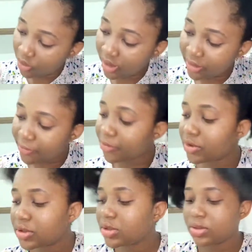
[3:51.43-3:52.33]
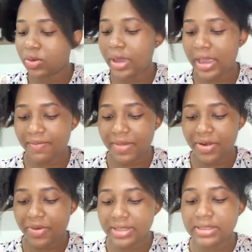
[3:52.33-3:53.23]
at the front. So I have my rat
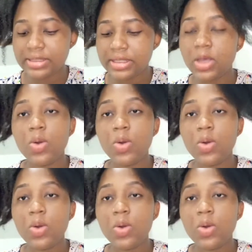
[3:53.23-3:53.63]
tail